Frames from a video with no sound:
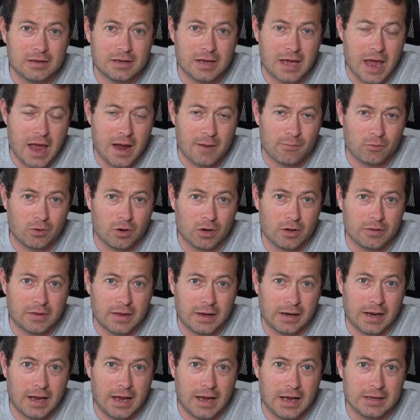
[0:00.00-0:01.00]
camera
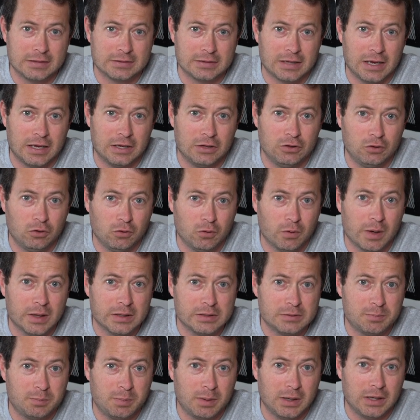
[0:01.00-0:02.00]
that has a
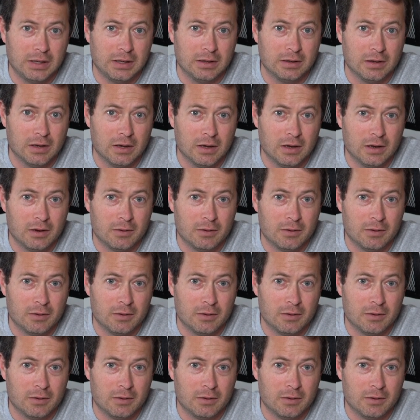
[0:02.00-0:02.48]
USB